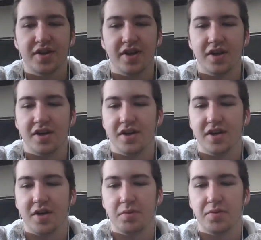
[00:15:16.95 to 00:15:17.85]
and
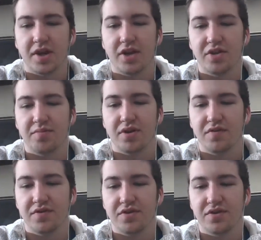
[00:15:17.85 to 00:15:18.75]
I mean we can't let
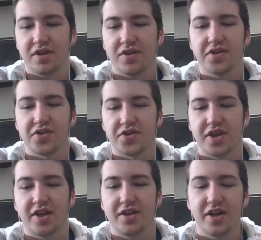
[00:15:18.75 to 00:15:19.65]
Belleville kill us because
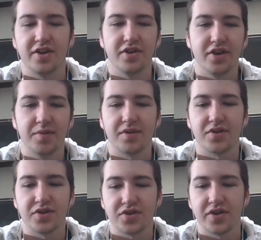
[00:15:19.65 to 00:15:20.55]
he had a good game
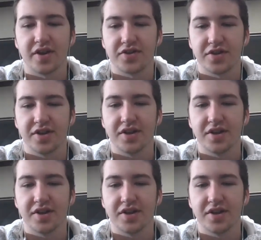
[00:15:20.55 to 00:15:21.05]
against us last year.